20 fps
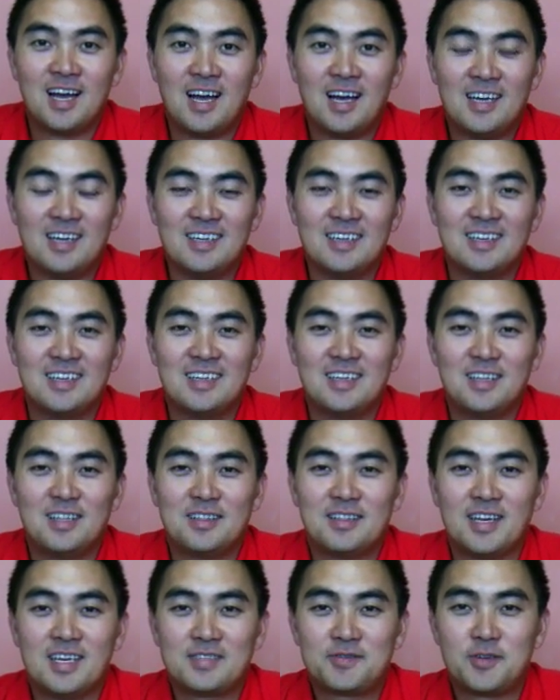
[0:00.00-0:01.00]
Hi,
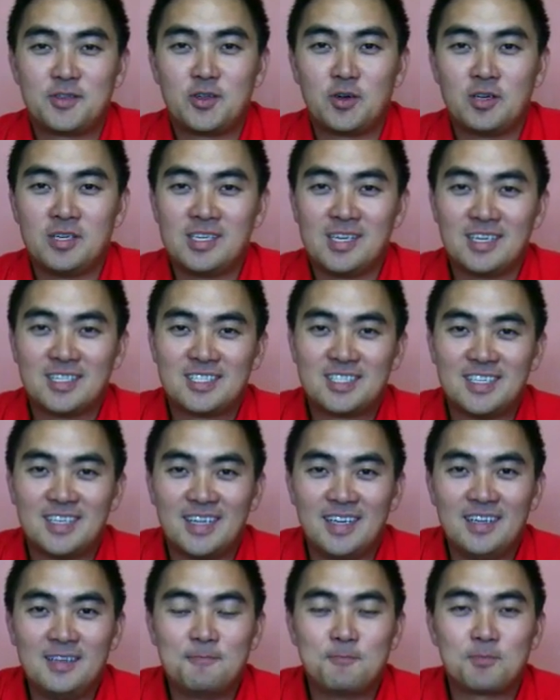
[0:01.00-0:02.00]
thanks for joining us
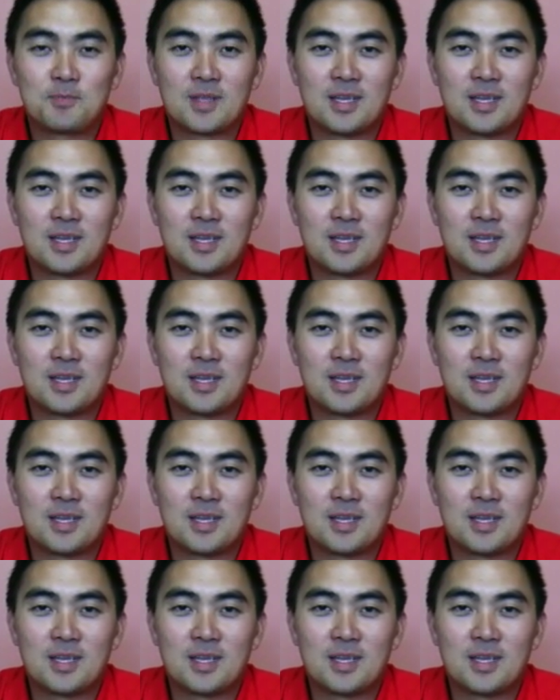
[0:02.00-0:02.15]
today.